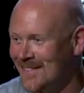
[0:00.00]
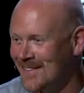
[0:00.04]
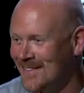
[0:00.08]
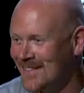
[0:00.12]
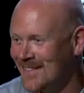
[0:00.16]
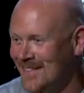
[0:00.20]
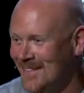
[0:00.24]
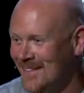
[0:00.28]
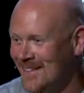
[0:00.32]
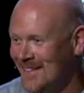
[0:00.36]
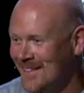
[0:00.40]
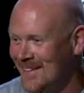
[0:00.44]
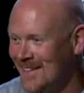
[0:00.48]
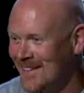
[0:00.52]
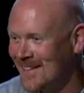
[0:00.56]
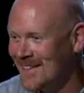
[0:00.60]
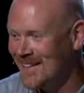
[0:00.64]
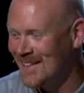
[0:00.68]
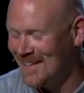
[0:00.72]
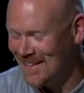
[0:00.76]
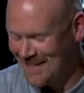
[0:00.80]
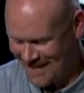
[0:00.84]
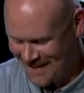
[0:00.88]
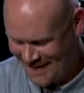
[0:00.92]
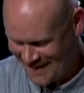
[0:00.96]

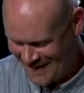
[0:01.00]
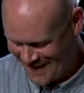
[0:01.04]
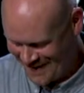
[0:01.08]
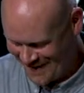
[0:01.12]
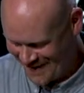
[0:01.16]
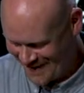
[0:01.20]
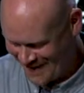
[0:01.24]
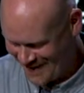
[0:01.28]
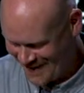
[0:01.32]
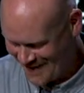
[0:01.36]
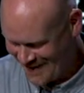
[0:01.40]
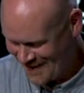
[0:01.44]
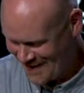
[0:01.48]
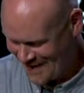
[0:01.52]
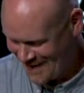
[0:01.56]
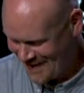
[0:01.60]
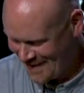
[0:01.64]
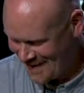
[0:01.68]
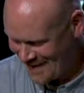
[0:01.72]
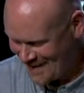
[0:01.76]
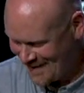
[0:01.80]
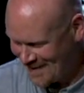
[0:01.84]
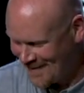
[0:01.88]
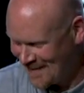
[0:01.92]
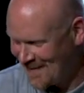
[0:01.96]

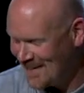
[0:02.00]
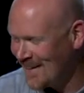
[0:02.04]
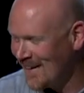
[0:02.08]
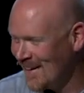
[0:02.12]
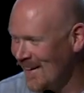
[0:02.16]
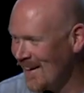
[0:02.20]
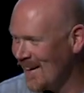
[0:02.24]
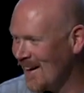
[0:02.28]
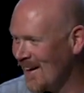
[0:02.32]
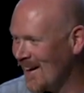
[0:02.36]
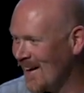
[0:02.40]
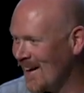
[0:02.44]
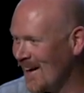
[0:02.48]
[no speech]